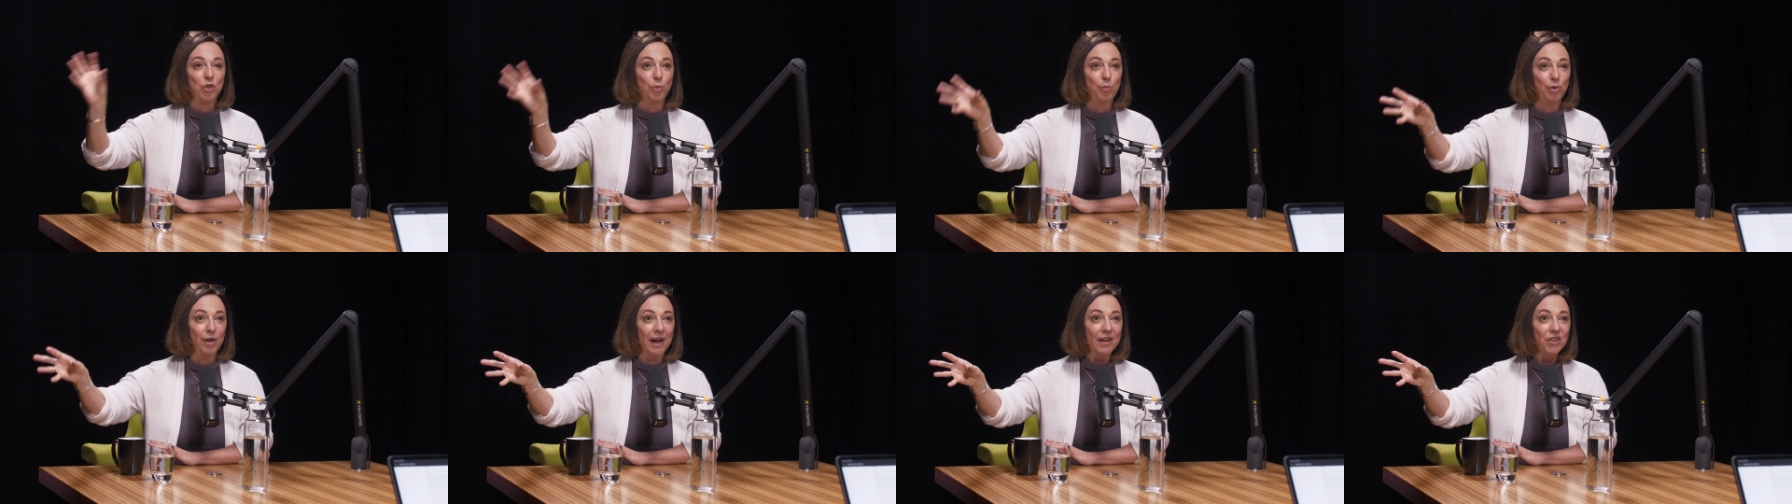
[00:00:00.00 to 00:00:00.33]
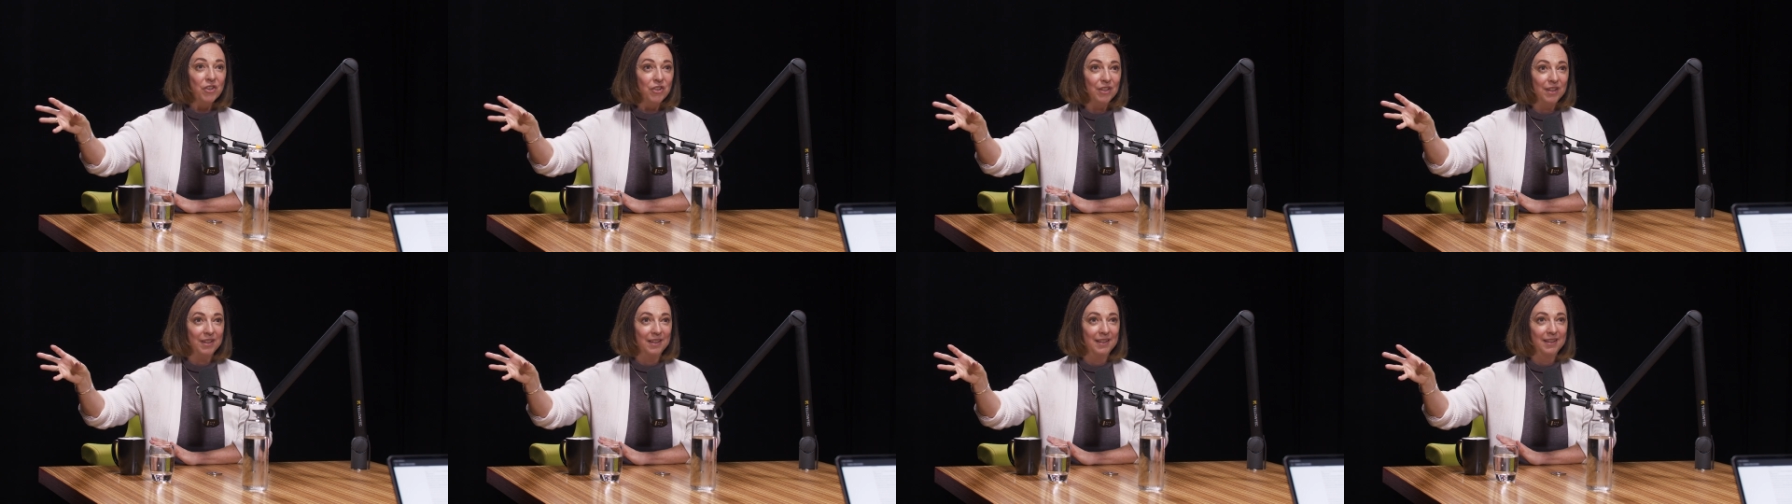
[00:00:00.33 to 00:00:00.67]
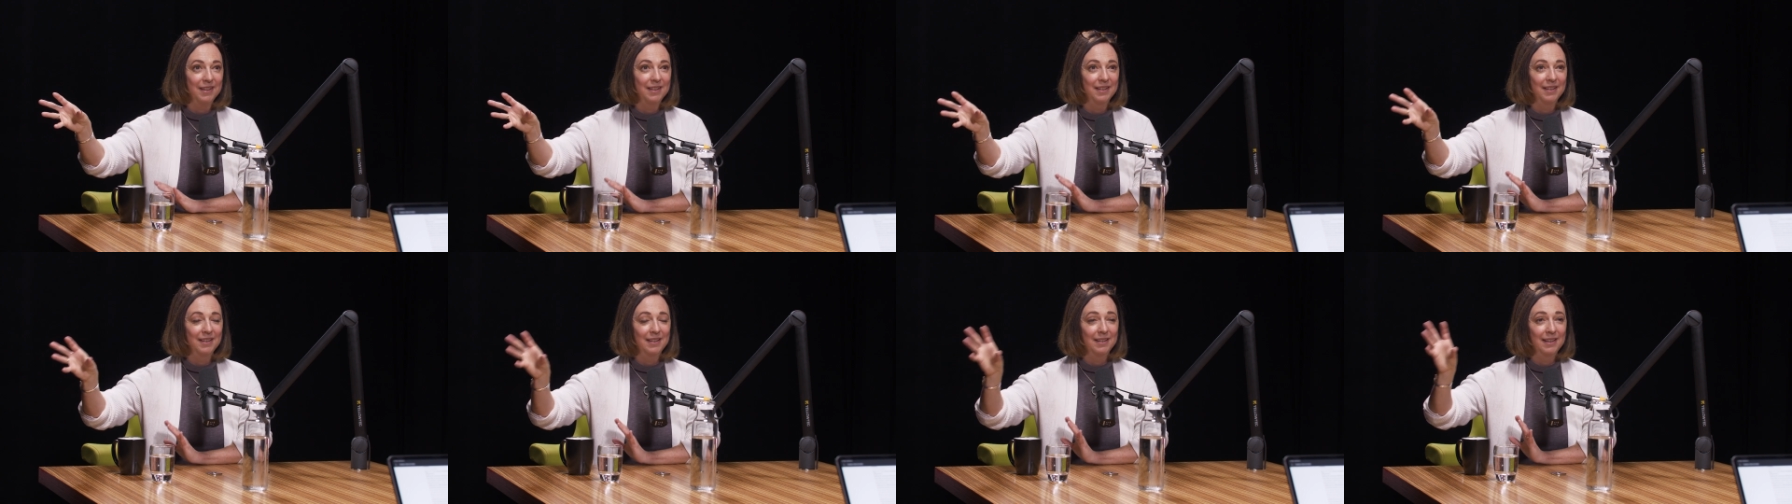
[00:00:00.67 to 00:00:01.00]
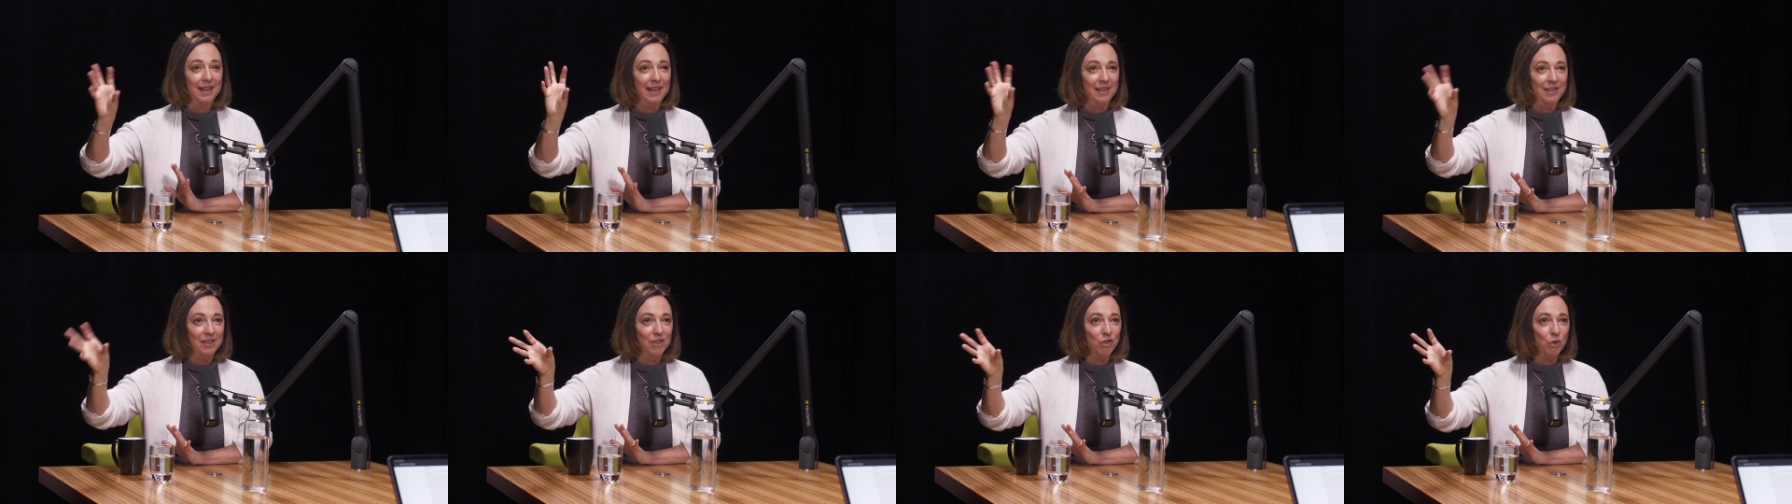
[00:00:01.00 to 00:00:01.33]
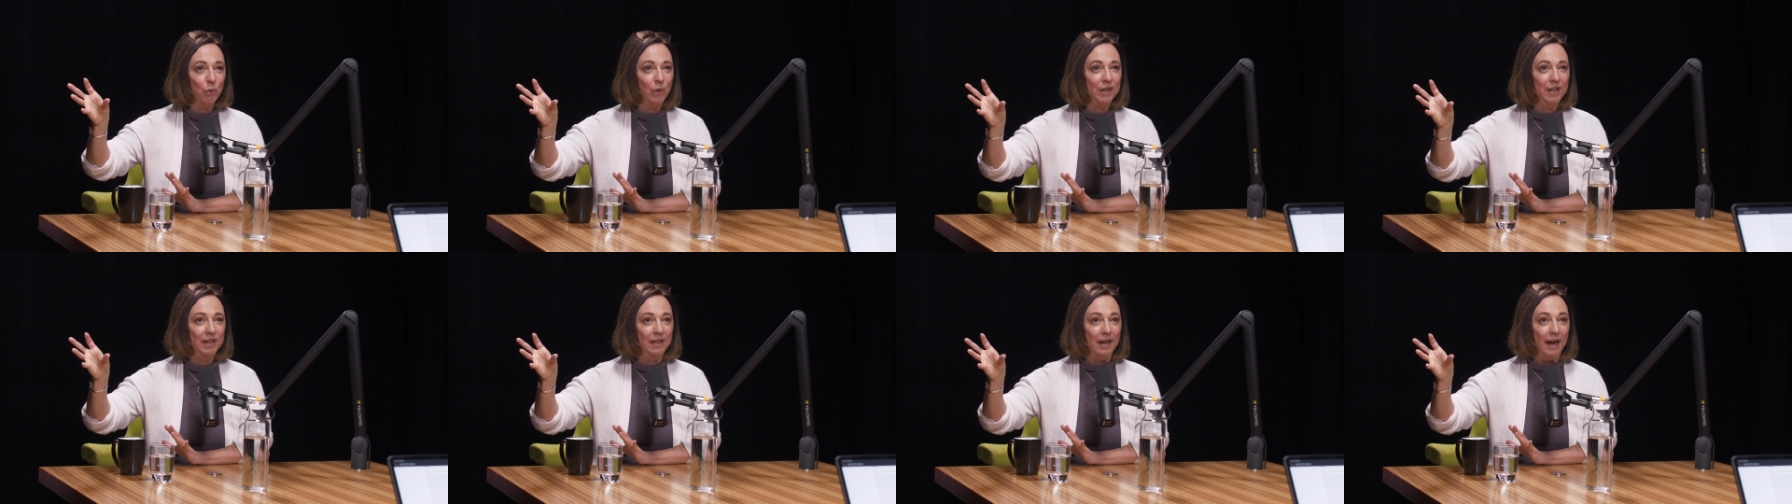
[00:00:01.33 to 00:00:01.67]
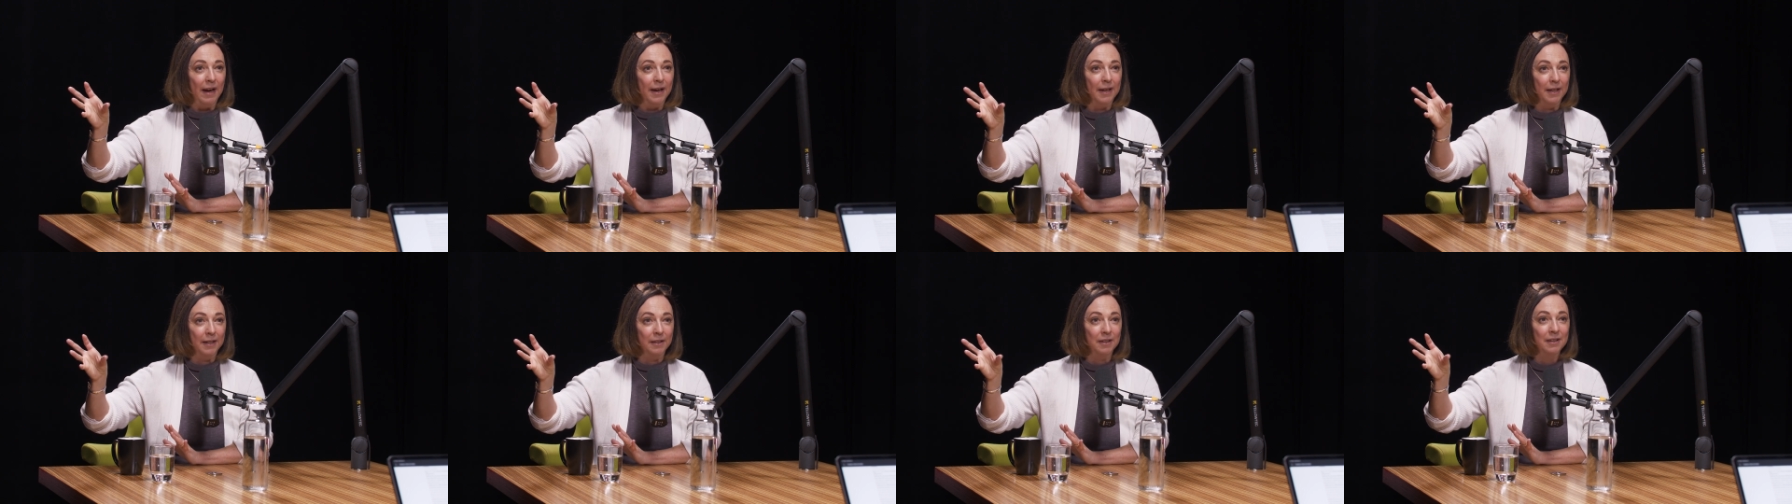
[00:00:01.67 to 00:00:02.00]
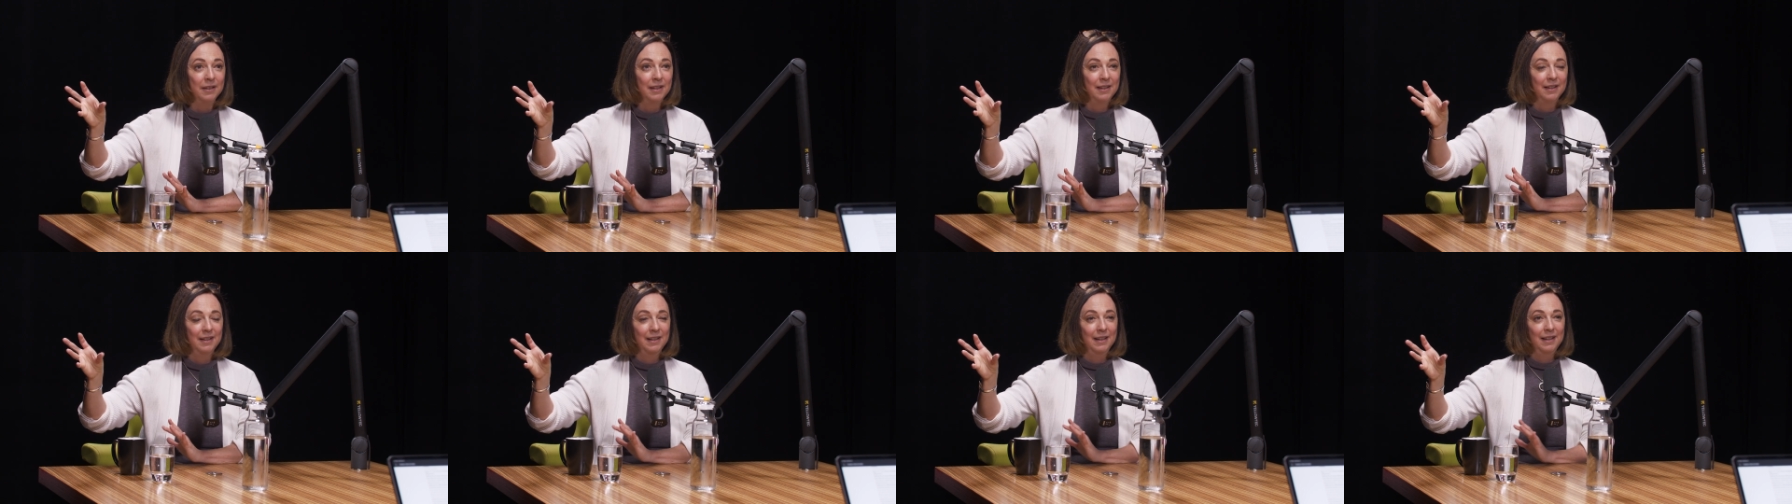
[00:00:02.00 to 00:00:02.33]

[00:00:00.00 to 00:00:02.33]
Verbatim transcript: Depression in 1929,